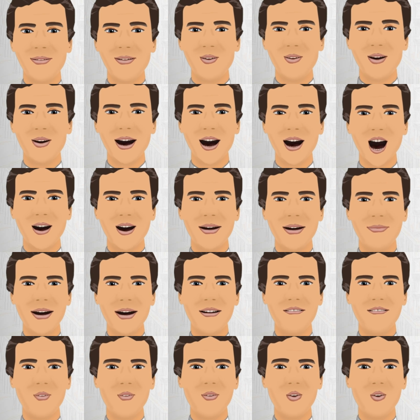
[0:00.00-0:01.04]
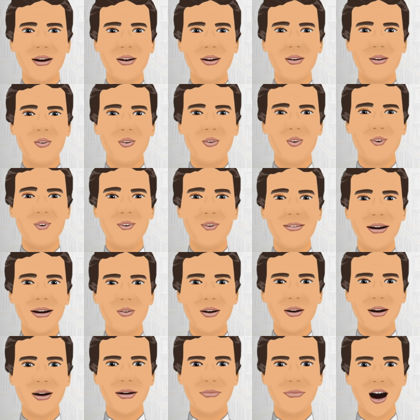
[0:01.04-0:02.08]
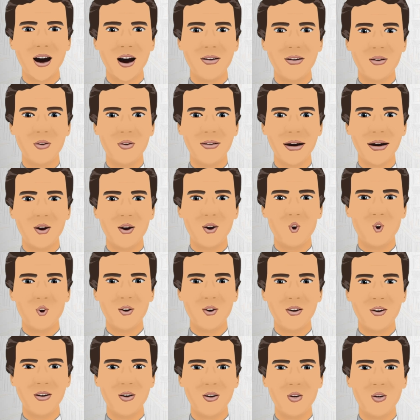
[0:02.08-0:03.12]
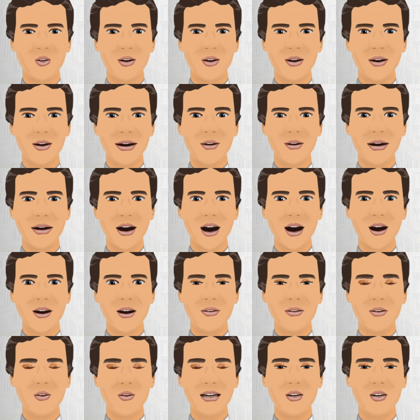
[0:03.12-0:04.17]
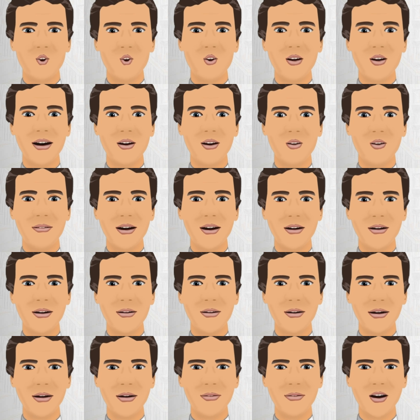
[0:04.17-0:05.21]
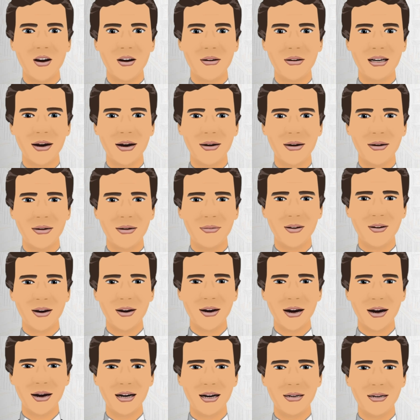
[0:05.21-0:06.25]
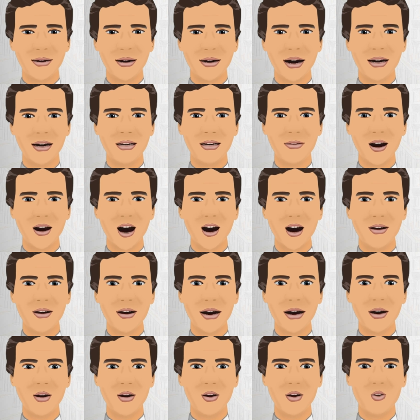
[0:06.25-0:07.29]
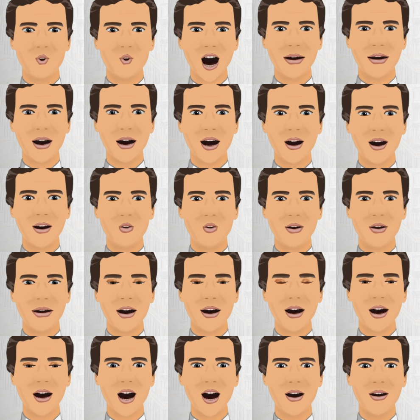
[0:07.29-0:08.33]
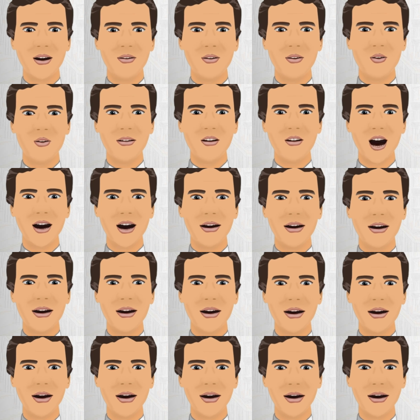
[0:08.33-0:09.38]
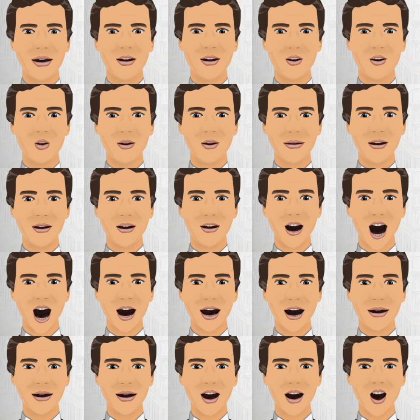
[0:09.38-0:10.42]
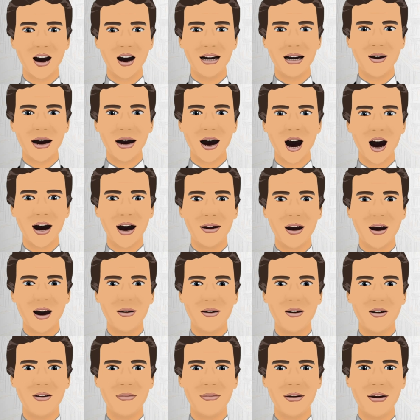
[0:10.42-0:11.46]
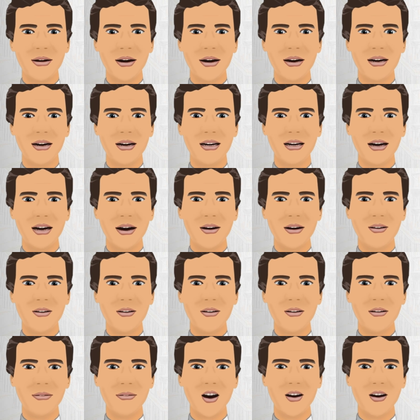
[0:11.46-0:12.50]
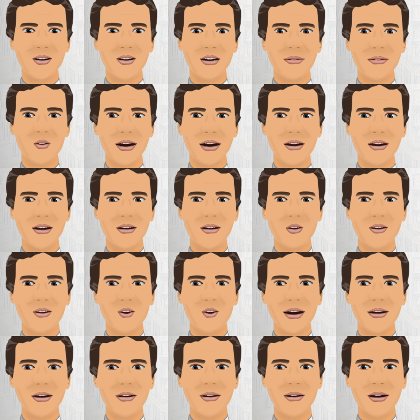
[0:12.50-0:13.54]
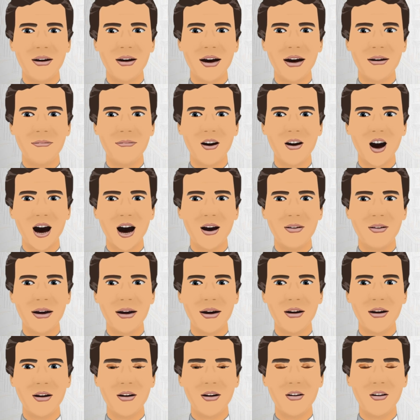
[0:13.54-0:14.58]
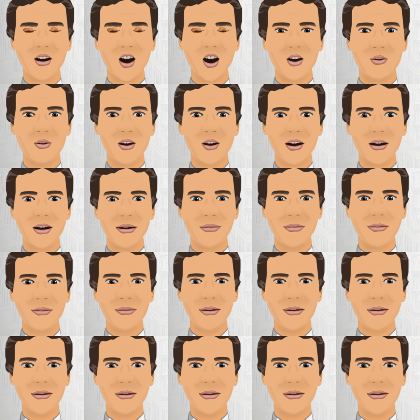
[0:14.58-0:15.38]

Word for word: Tirana's average altitude is 110 meters, 360 feet above sea level, and its highest point measures 1,828 meters, 5,997.38 feet, at Mali Migropa.